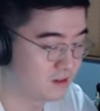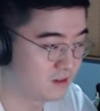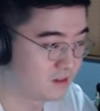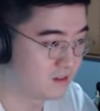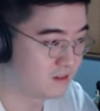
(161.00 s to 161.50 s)

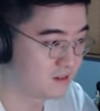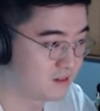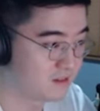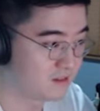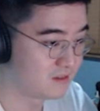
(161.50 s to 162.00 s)

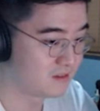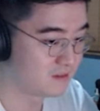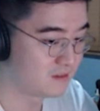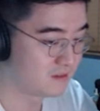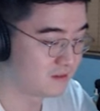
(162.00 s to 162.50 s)

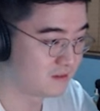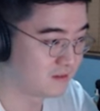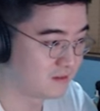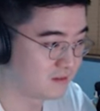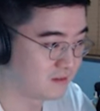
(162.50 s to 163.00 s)

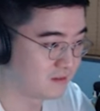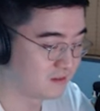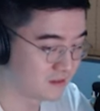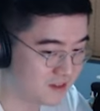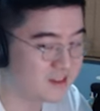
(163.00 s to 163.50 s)

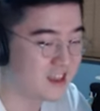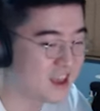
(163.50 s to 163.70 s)
The person shown says nothing.